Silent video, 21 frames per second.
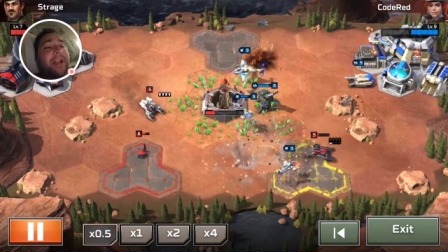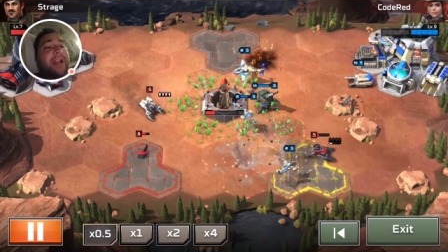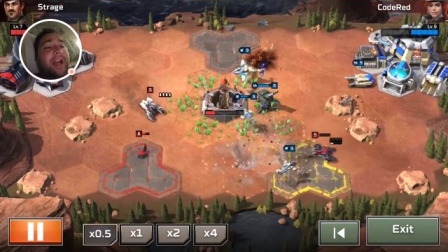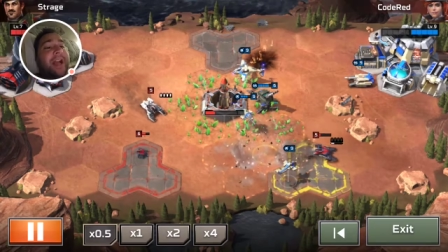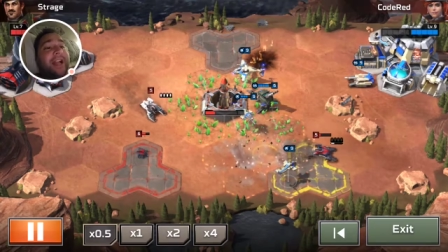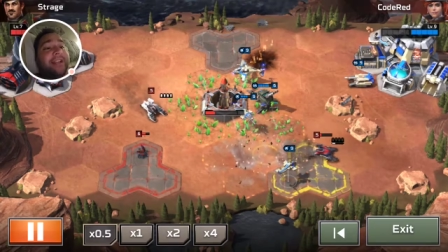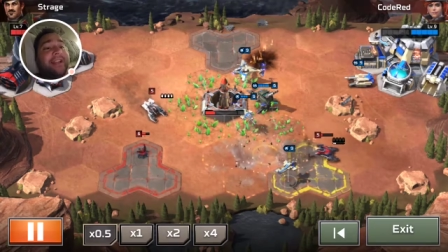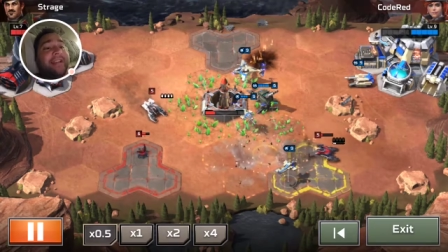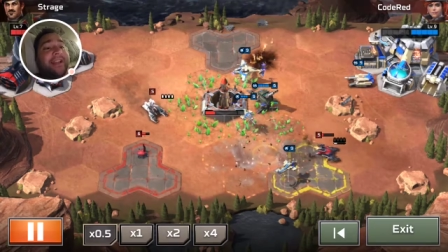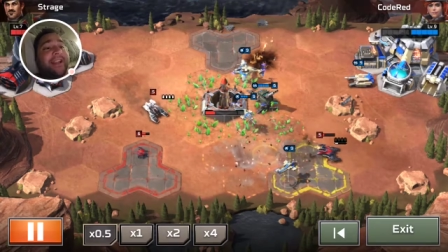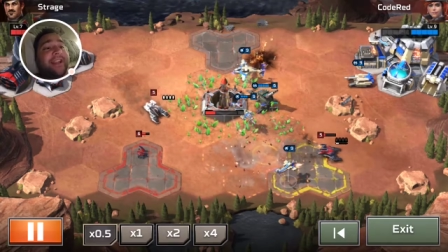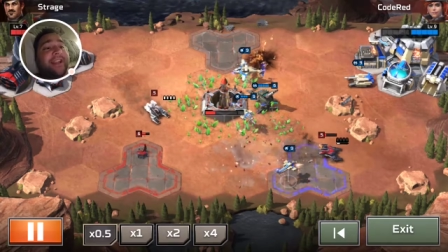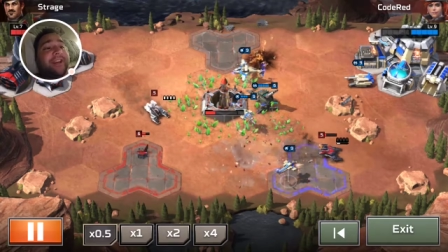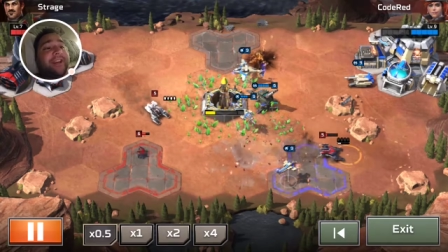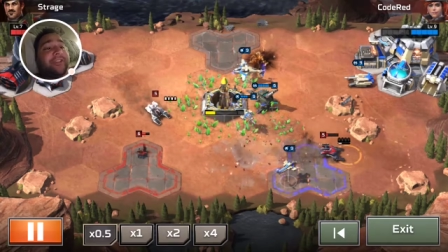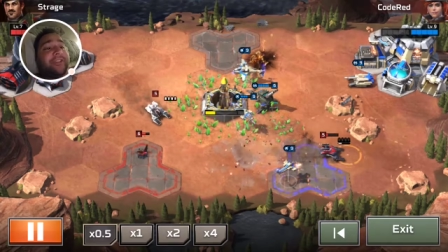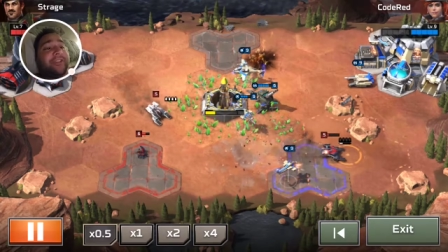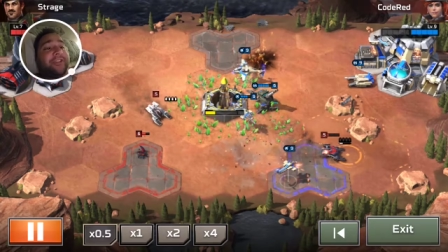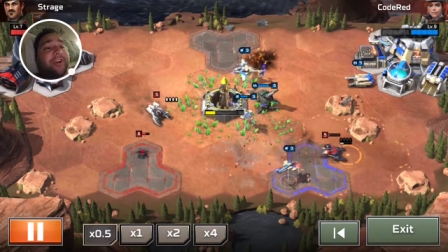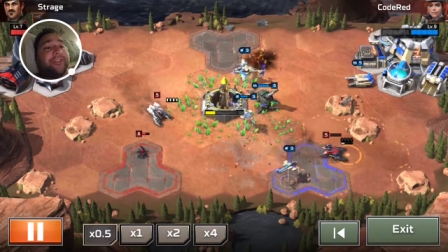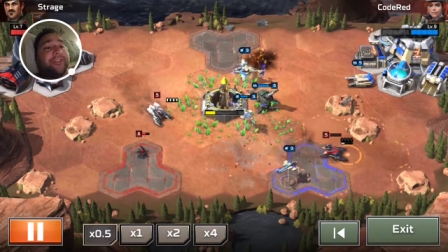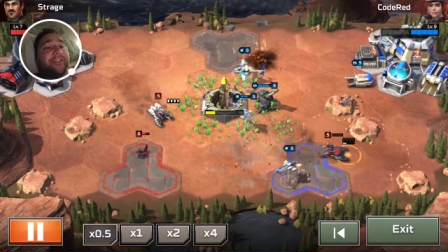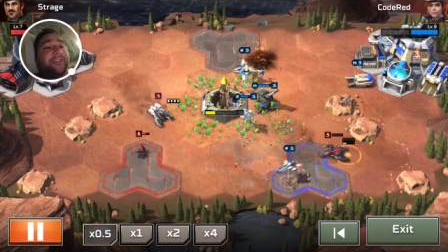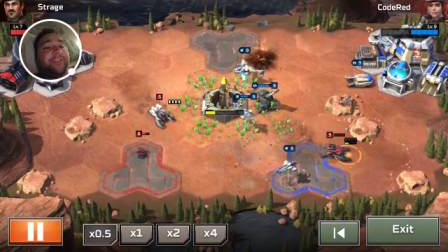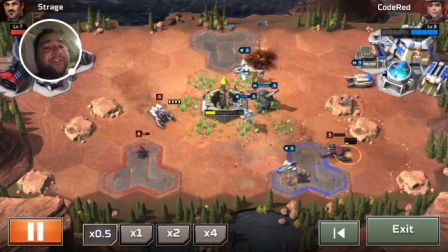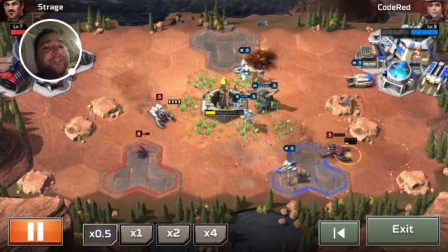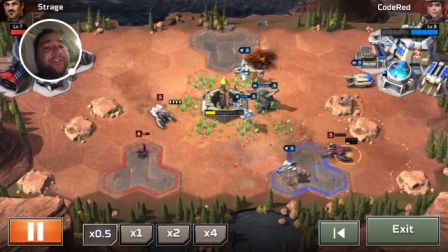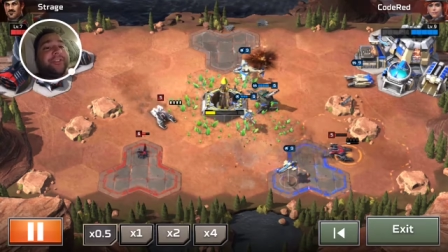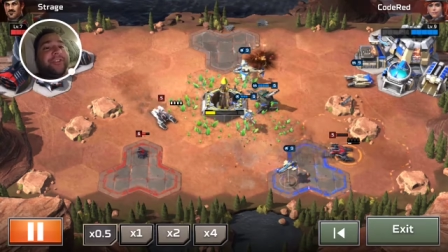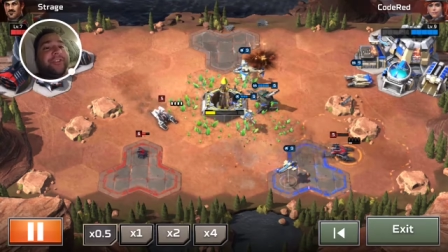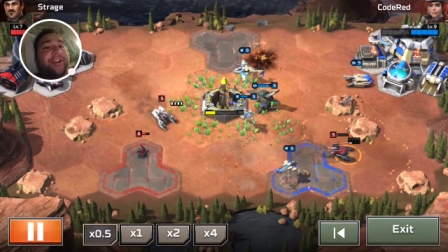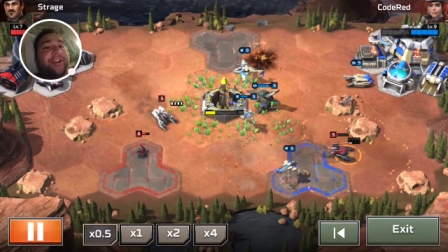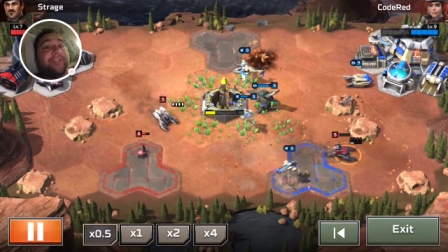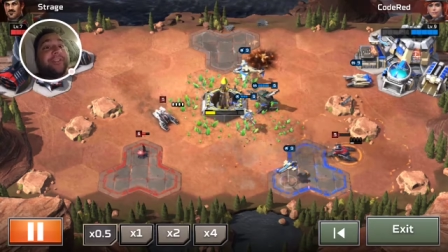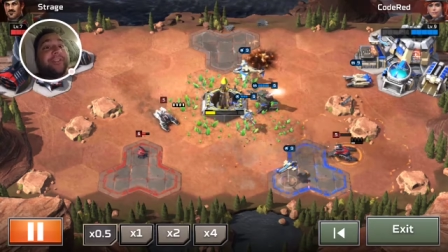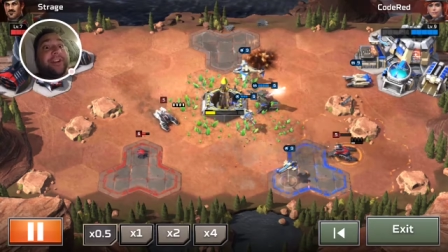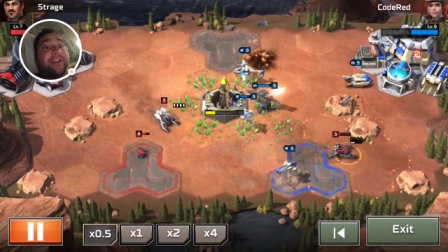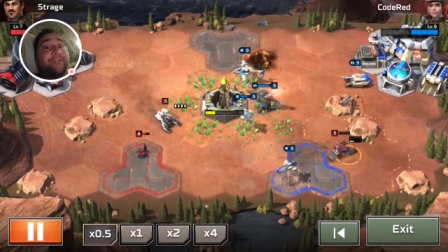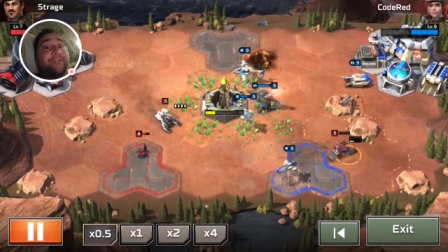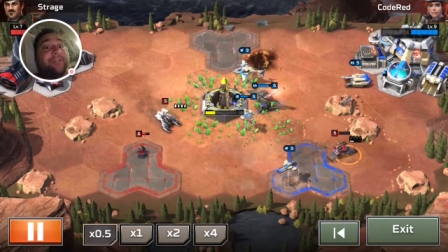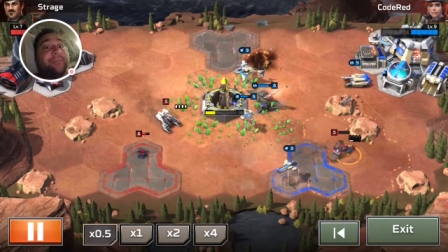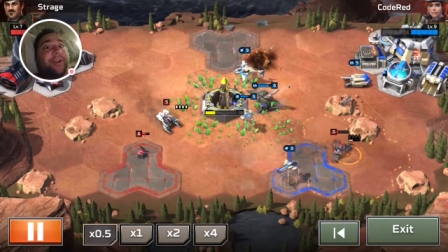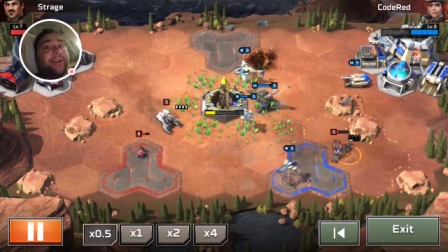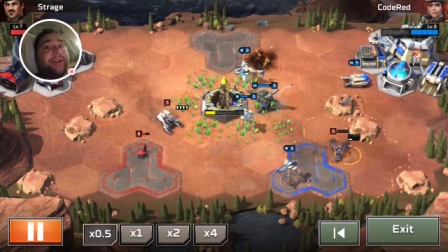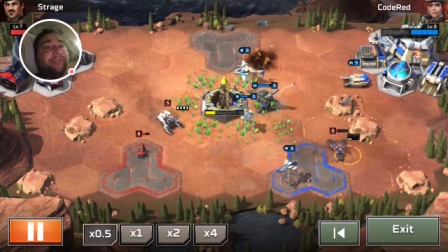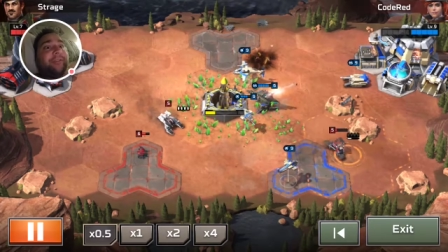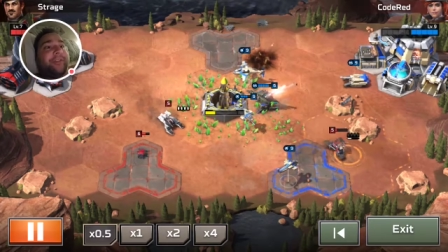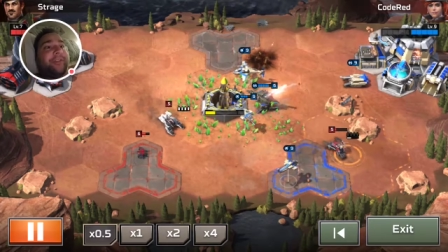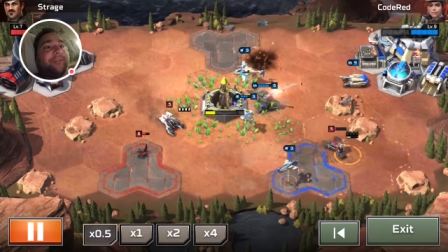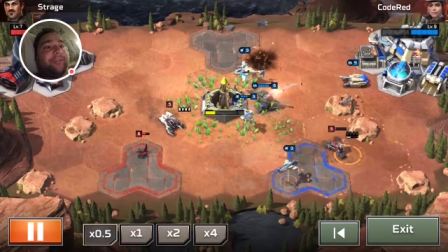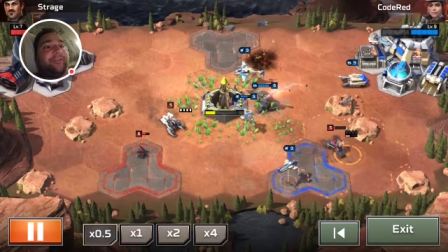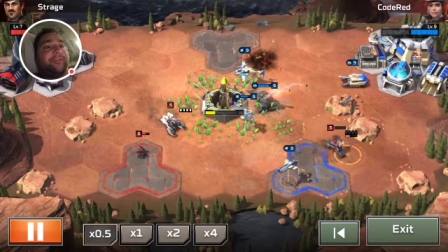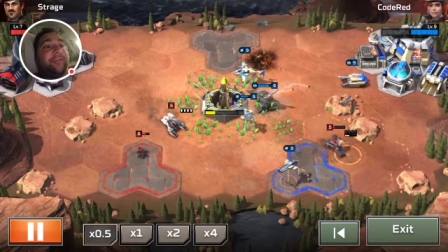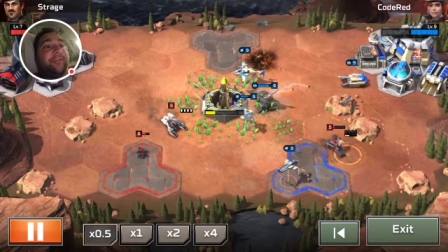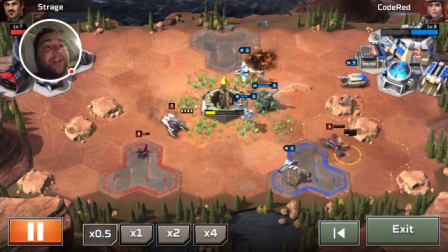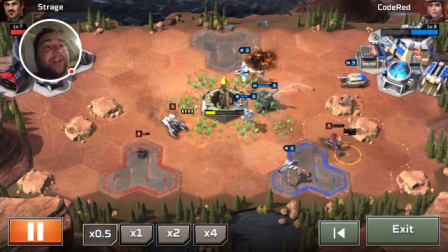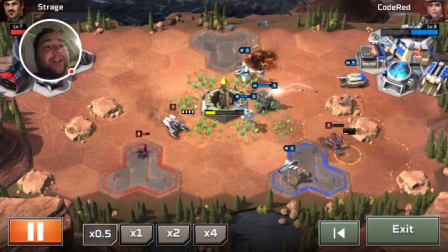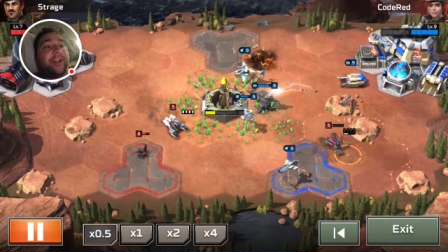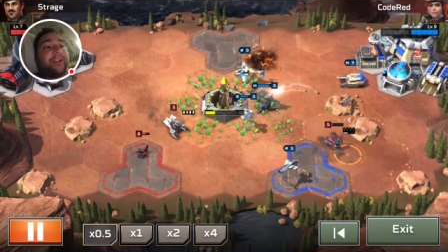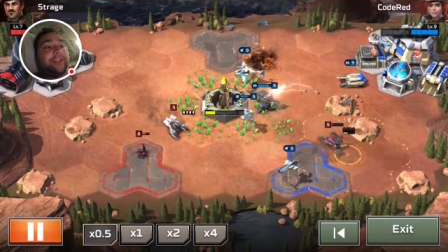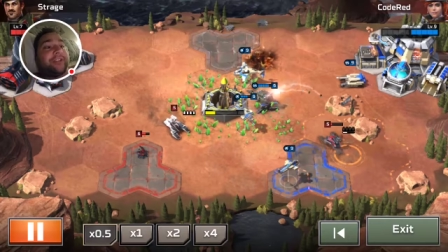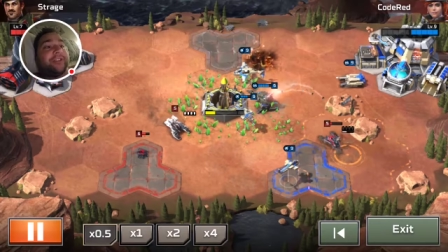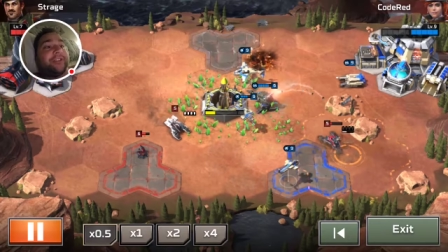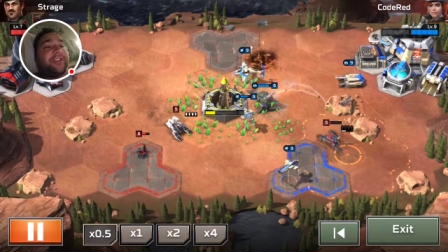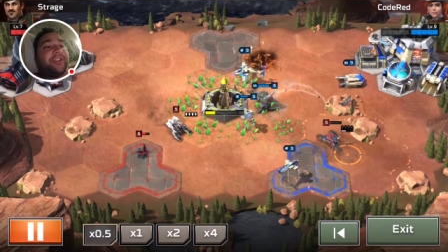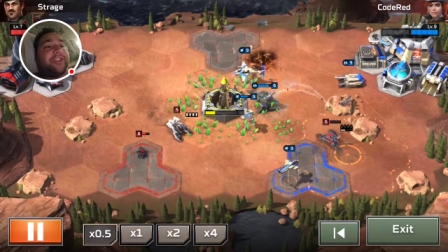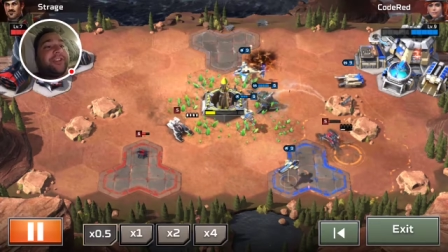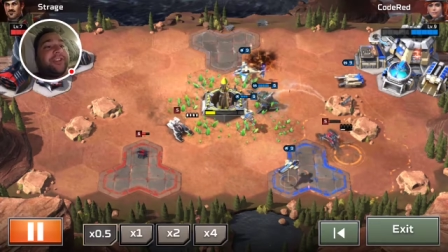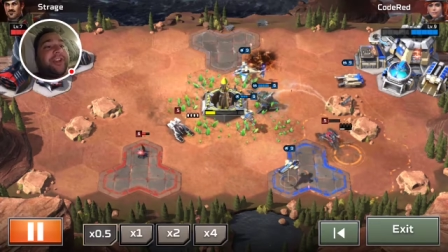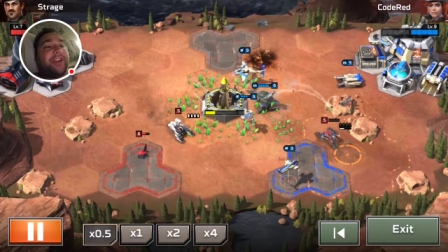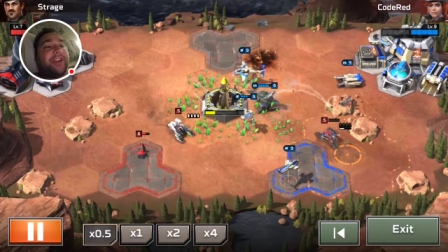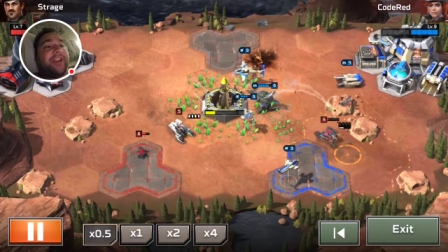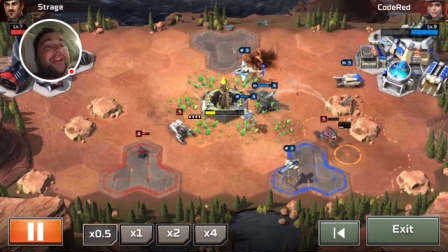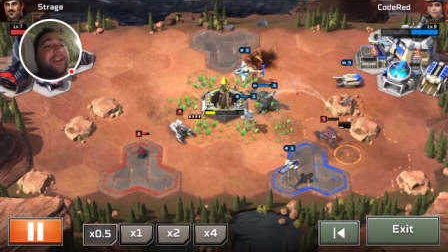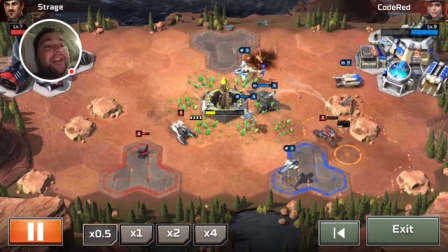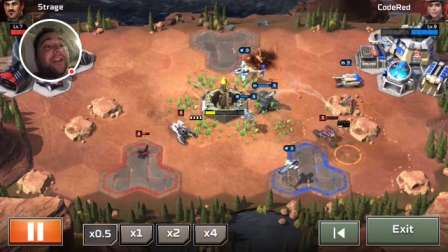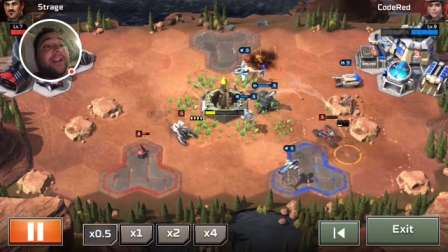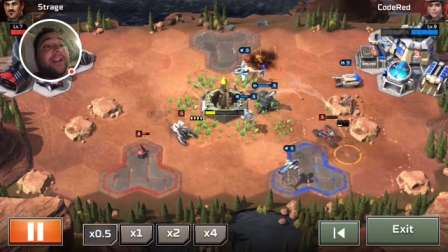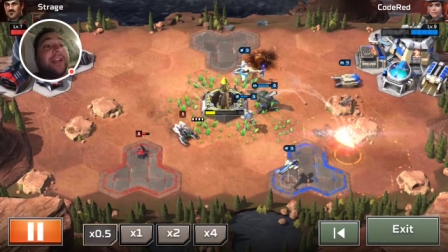I take out his harvester, so now I've got enough money for a full extra stealth tank.